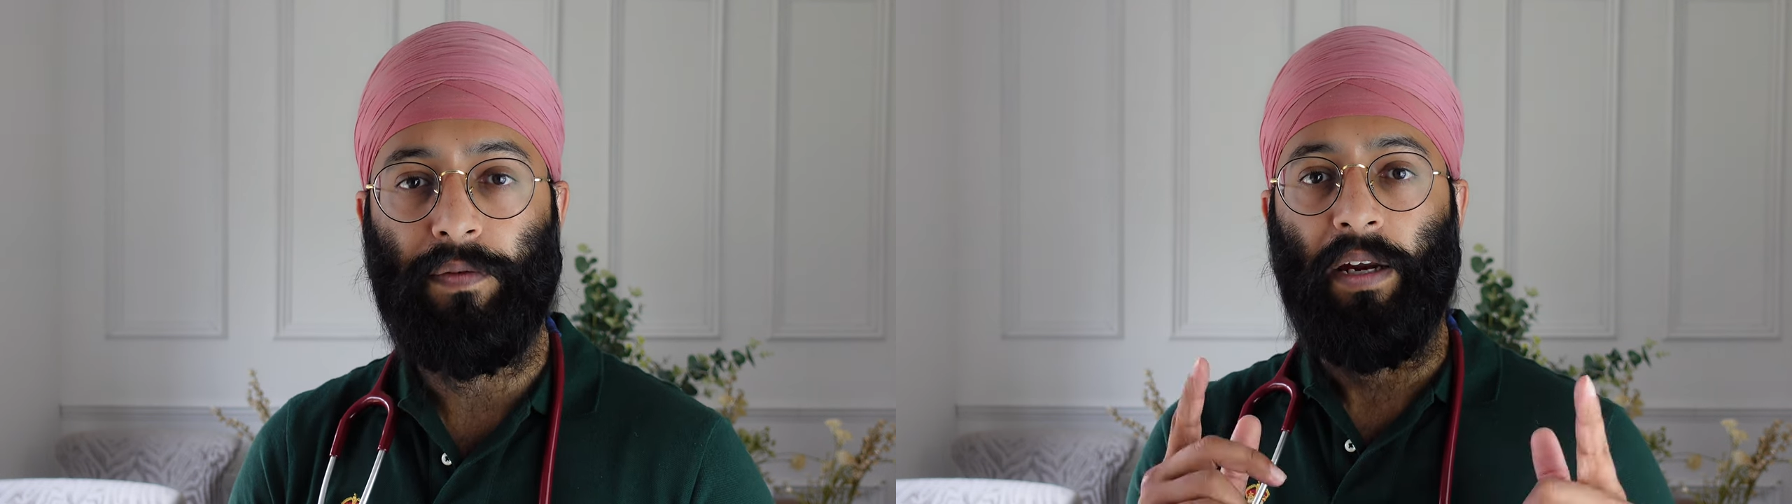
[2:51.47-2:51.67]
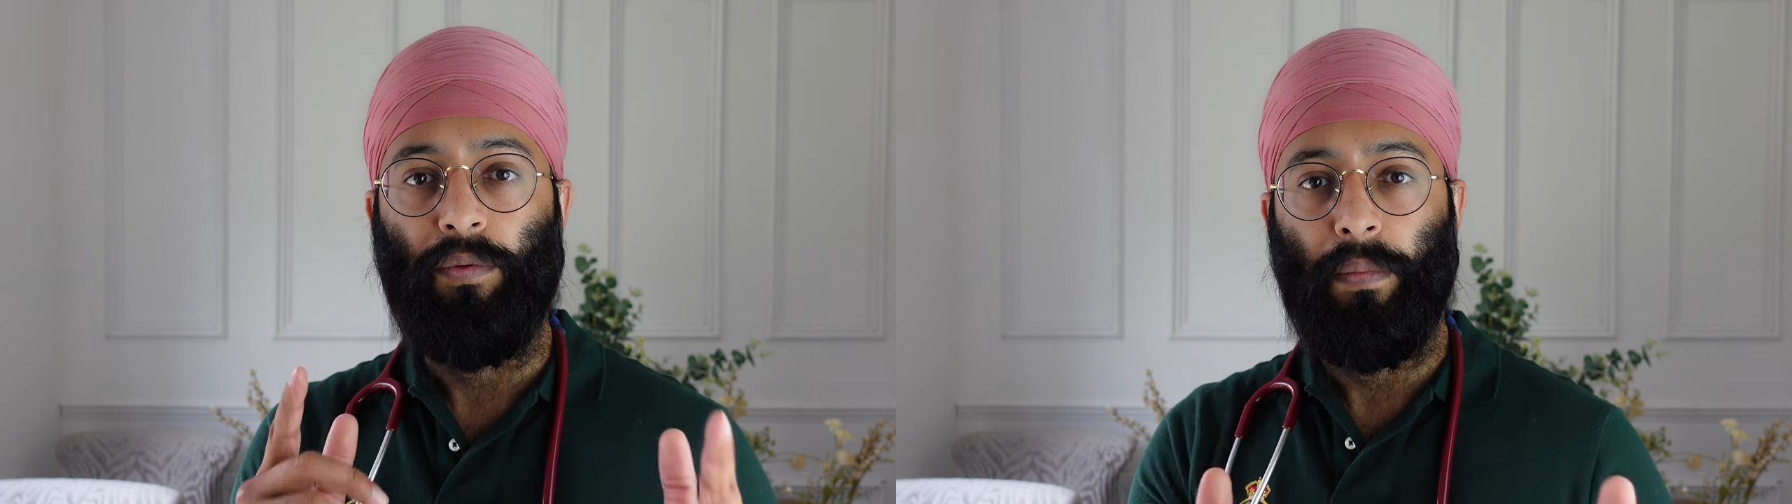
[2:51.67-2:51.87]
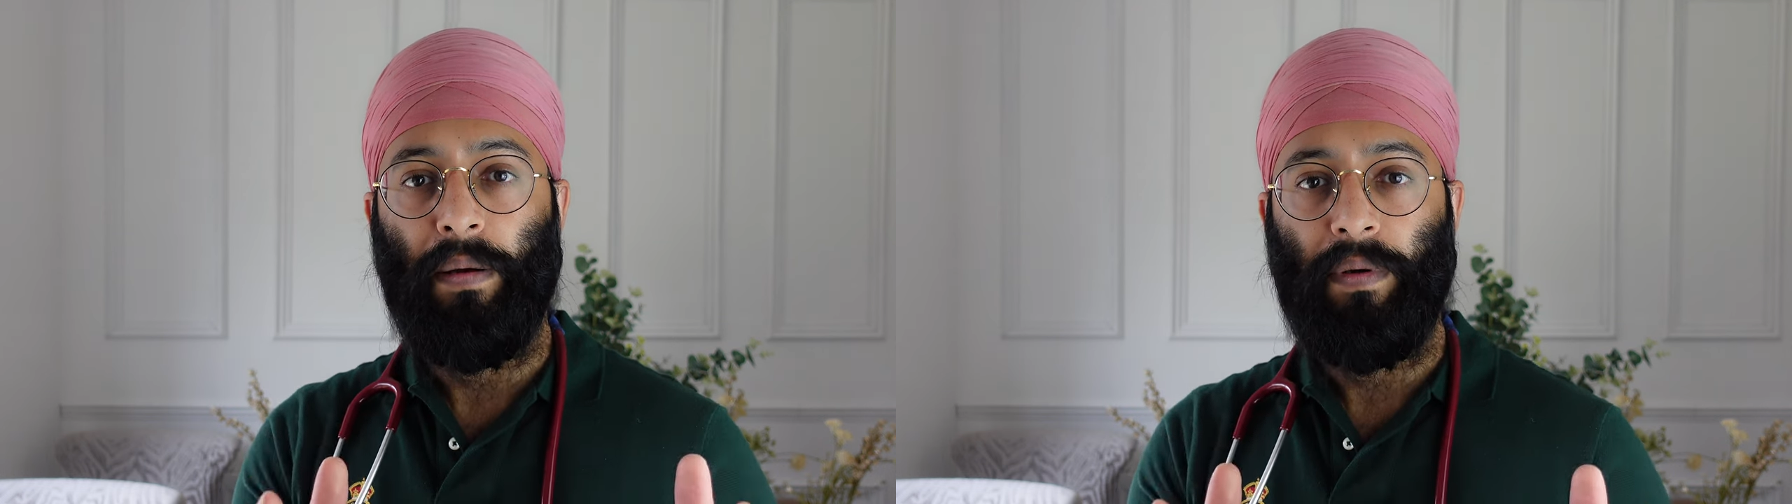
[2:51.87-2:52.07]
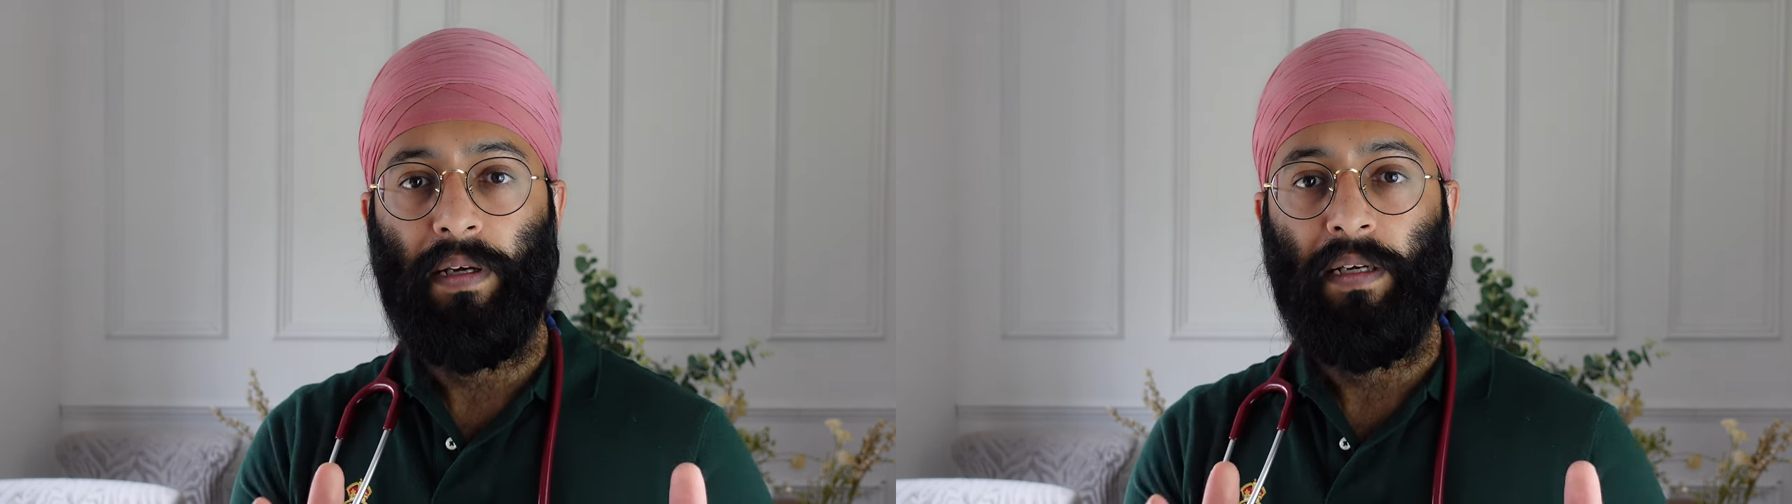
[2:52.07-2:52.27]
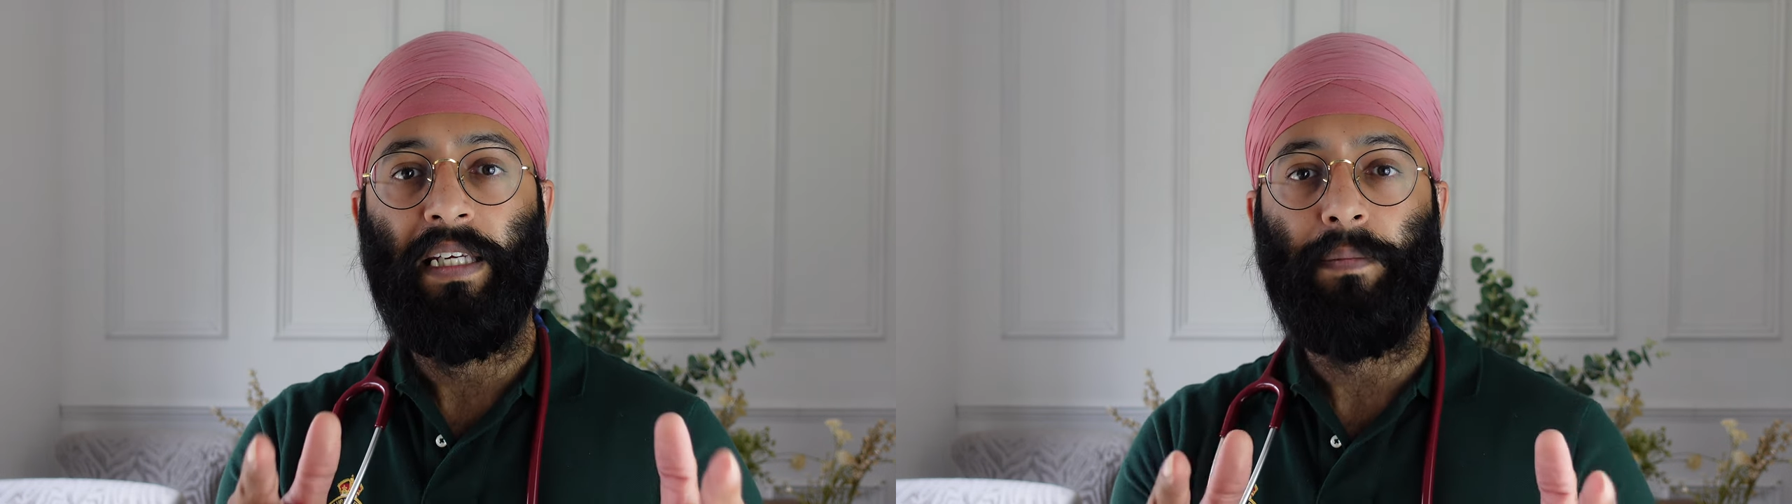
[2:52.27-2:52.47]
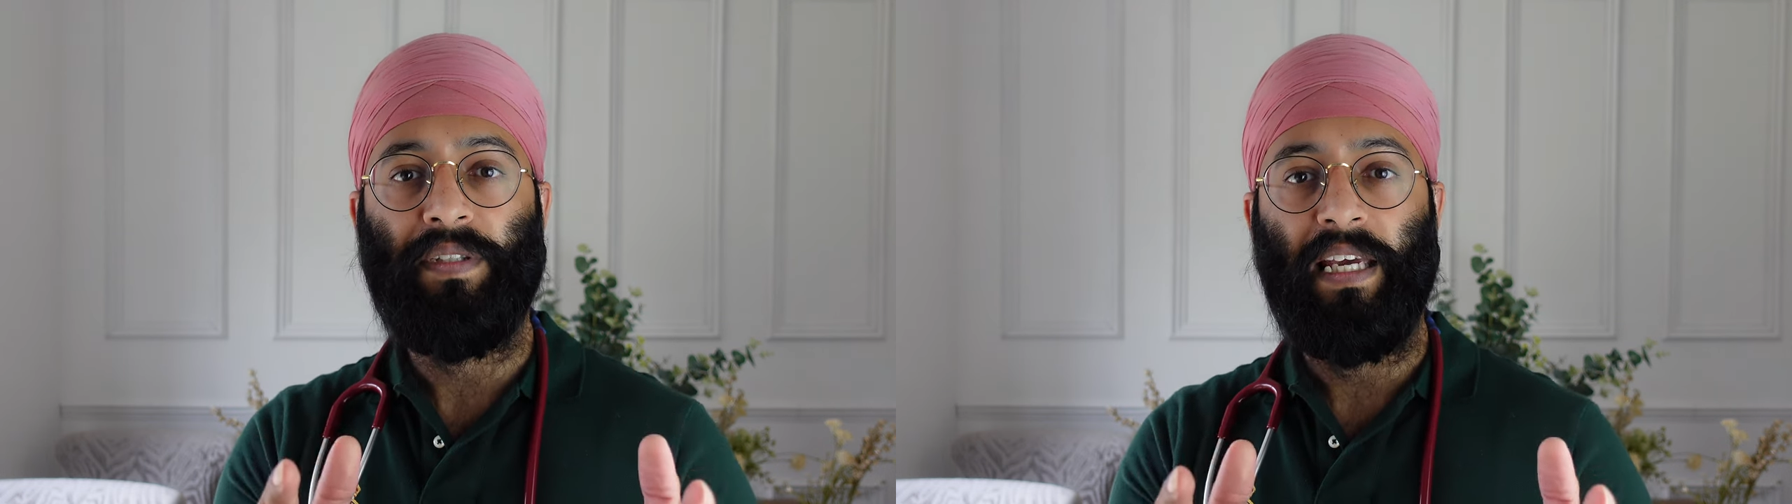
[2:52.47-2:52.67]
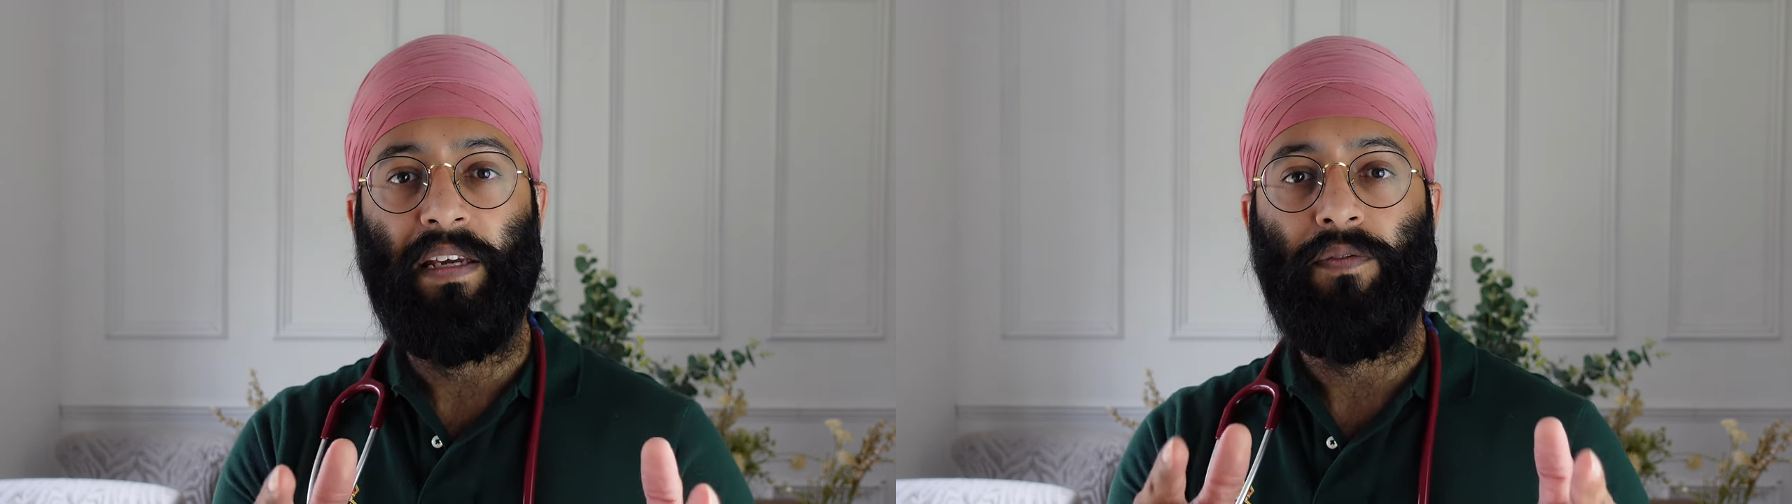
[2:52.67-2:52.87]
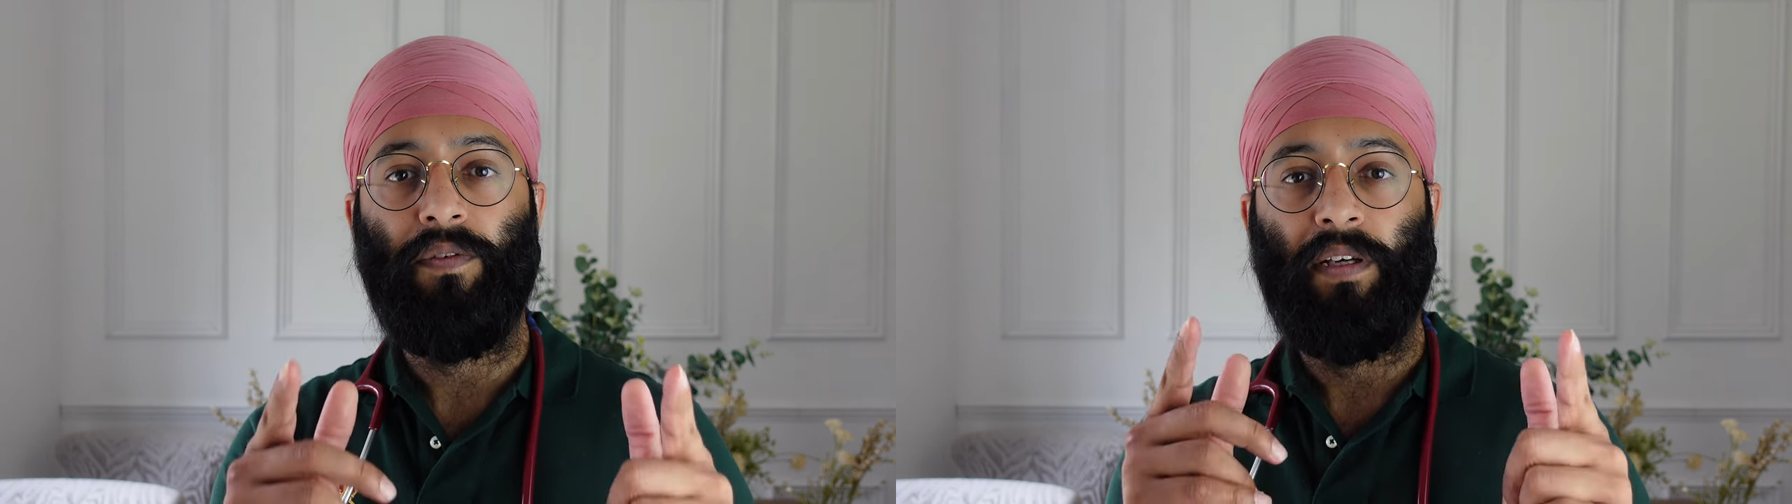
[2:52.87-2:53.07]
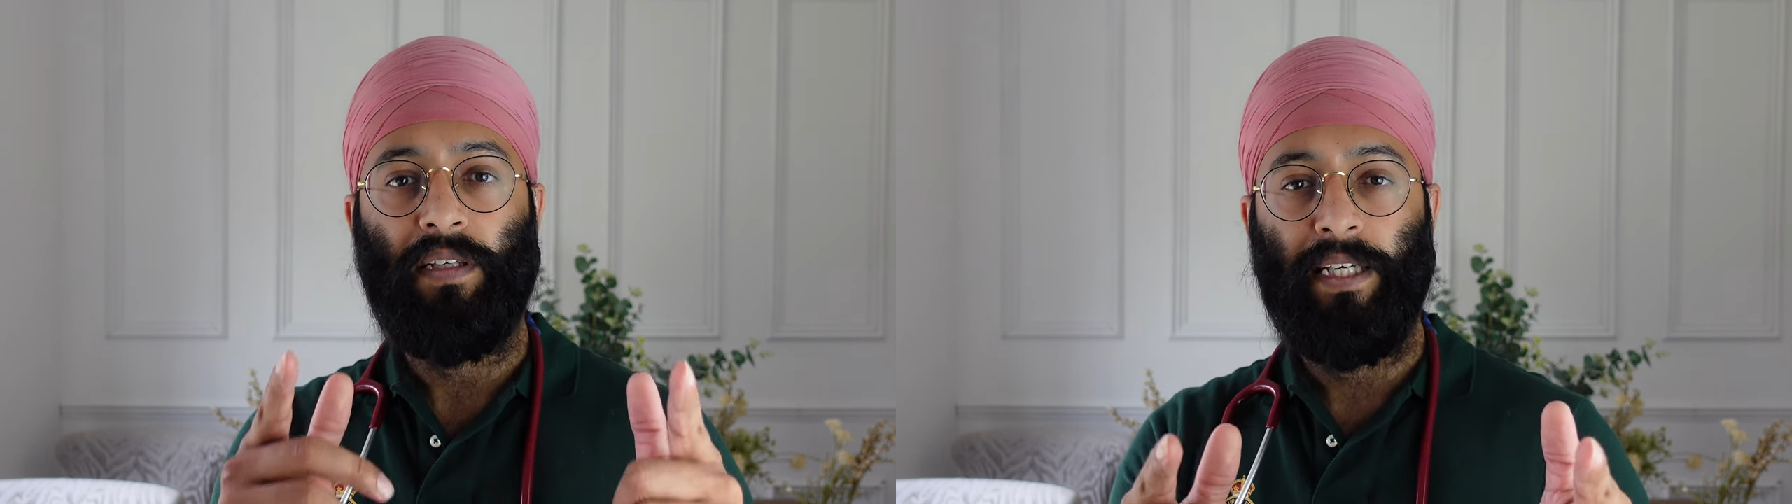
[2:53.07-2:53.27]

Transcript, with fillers: And remember, keep safe,